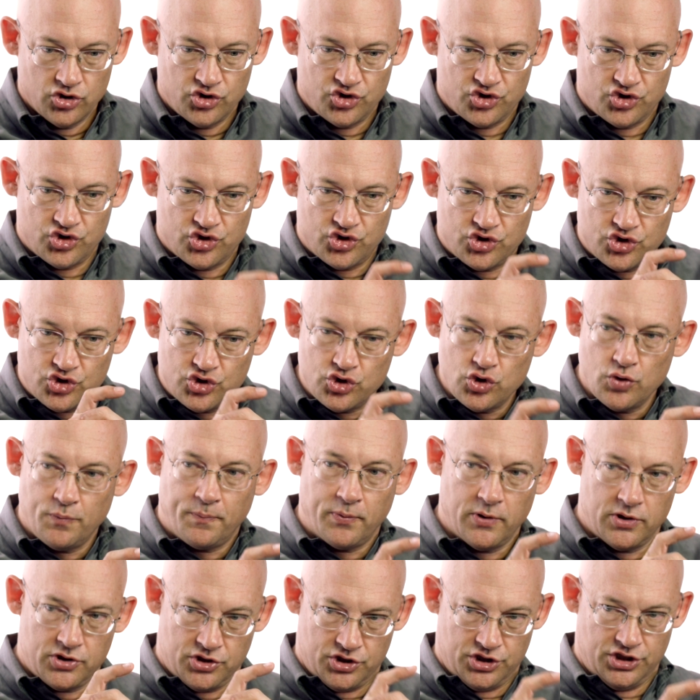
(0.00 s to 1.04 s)

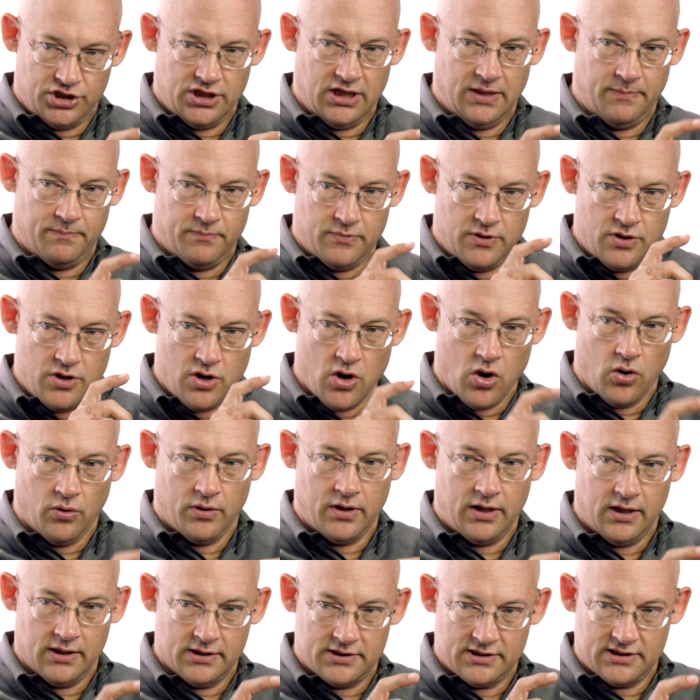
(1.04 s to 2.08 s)
super cheap
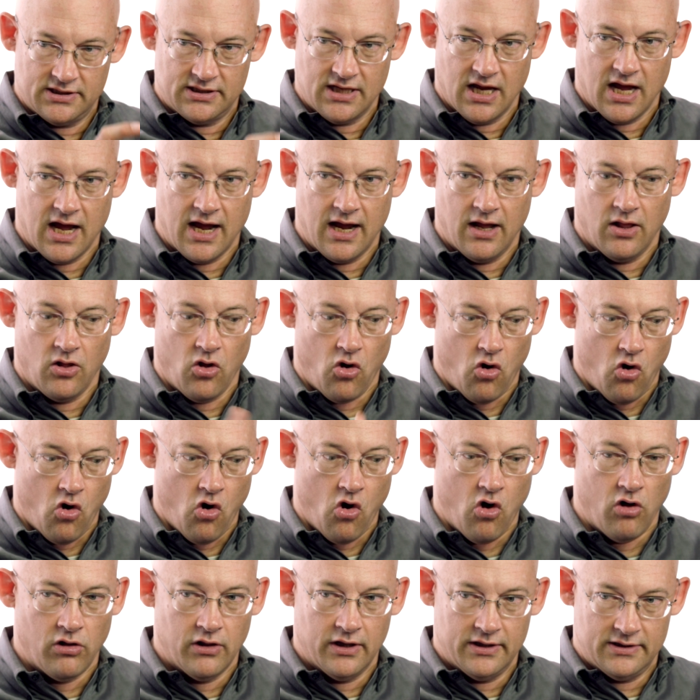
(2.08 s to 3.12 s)
Nokia style,
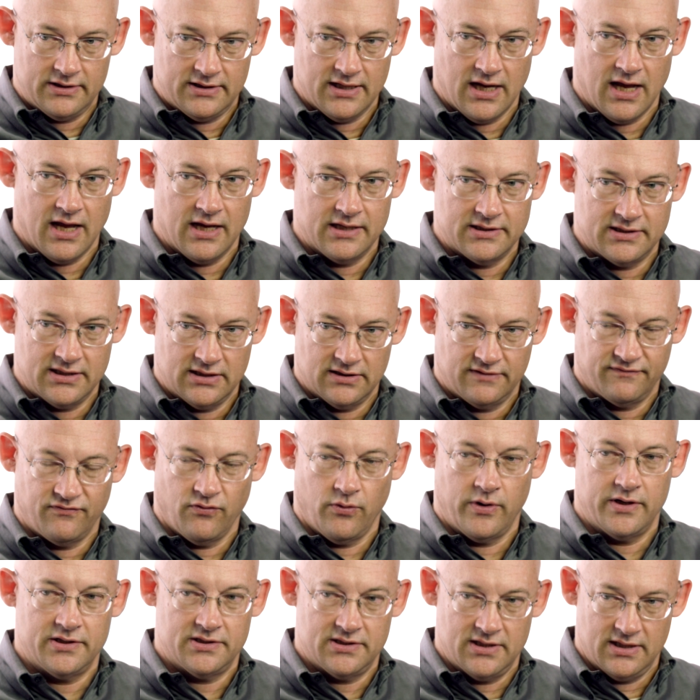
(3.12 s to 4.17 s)
all it does is
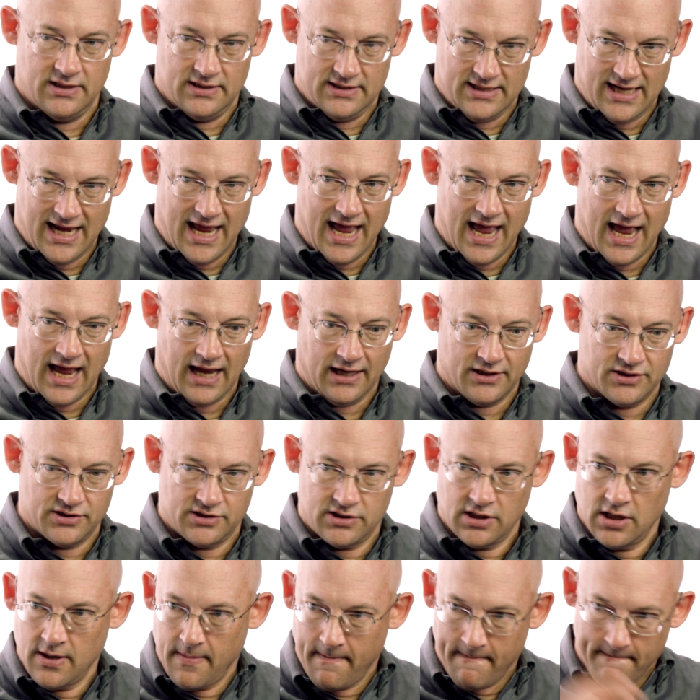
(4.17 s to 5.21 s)
voice and
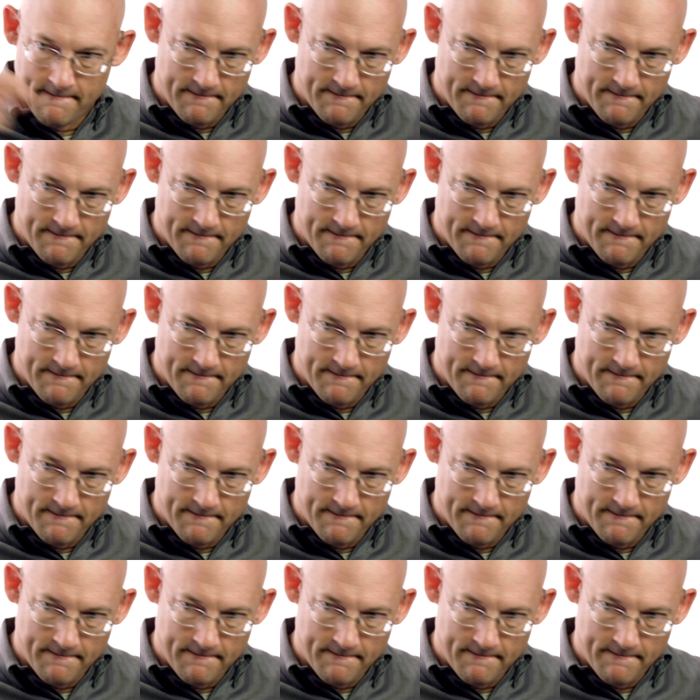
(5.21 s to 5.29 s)
text,